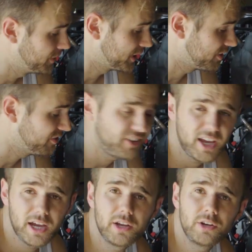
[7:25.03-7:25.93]
like the
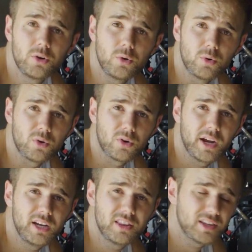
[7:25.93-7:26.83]
fan or
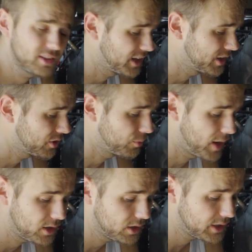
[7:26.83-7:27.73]
anything that it could
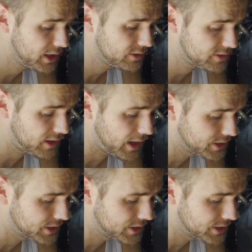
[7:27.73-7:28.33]
rattle against,